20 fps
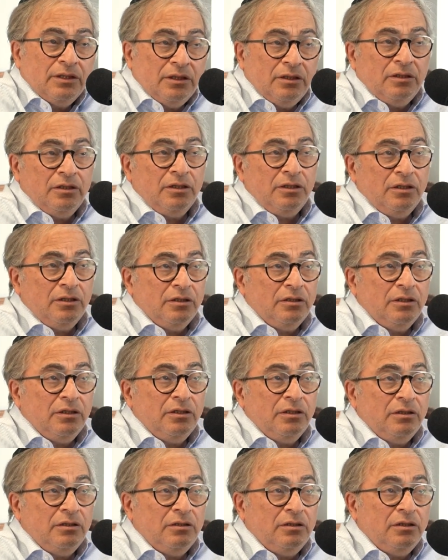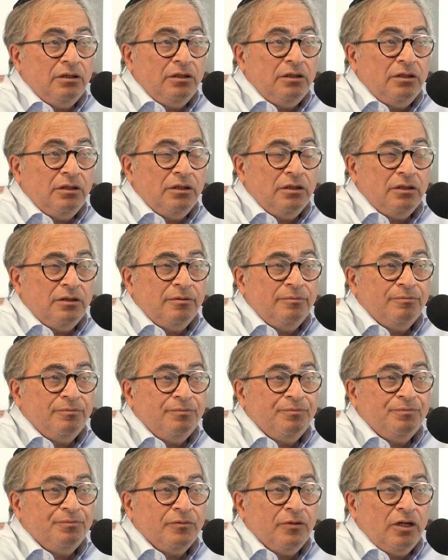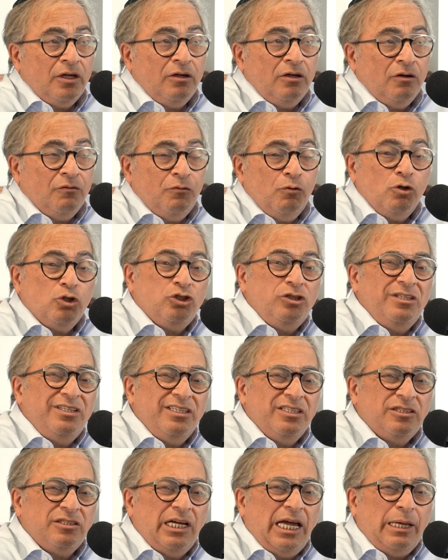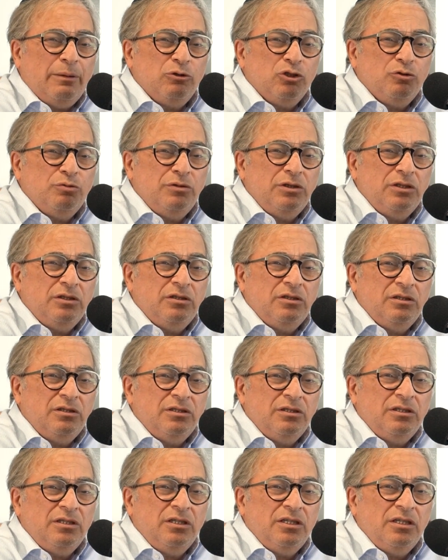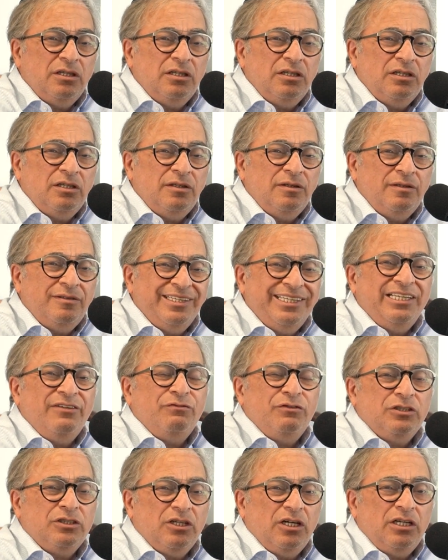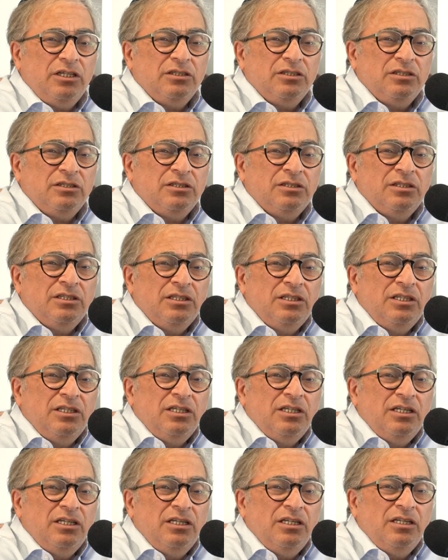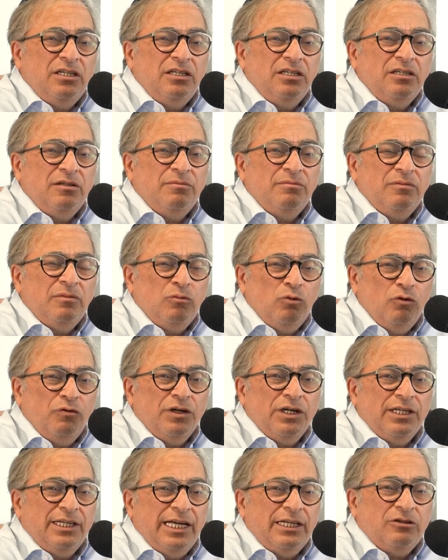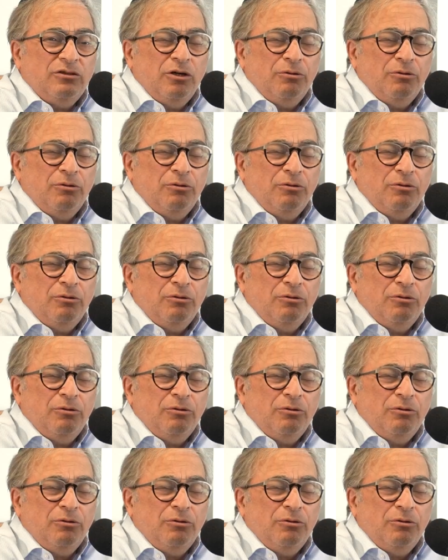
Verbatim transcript: the the the um, unfortunately, the establishment uh, uh, de-emphasizes um, because, moving in that